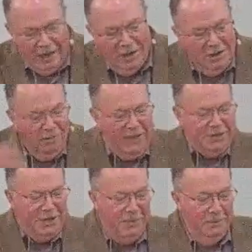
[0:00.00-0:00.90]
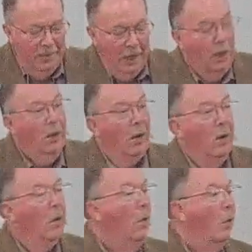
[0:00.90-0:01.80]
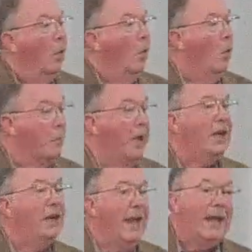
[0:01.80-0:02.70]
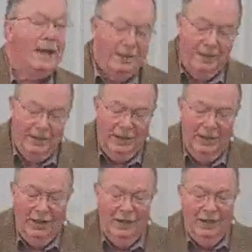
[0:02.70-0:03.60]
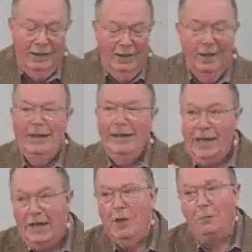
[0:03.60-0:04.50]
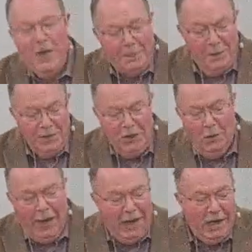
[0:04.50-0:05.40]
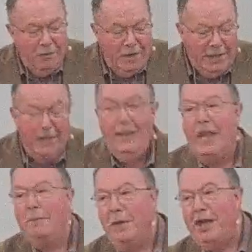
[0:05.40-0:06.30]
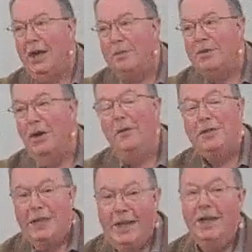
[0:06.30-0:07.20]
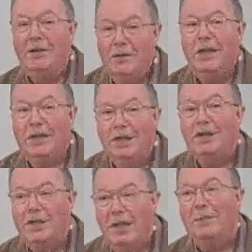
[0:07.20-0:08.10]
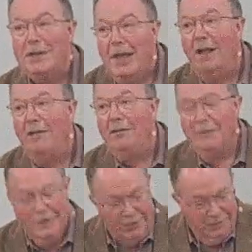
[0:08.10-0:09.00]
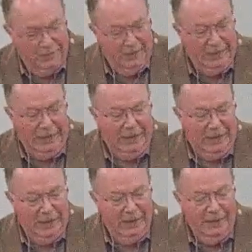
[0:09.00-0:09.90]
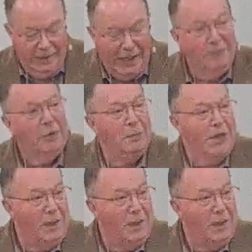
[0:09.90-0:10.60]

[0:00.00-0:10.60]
guard, arrest him, or better yet, get the people so angry that they pick up stones and kill Jesus themselves. That would be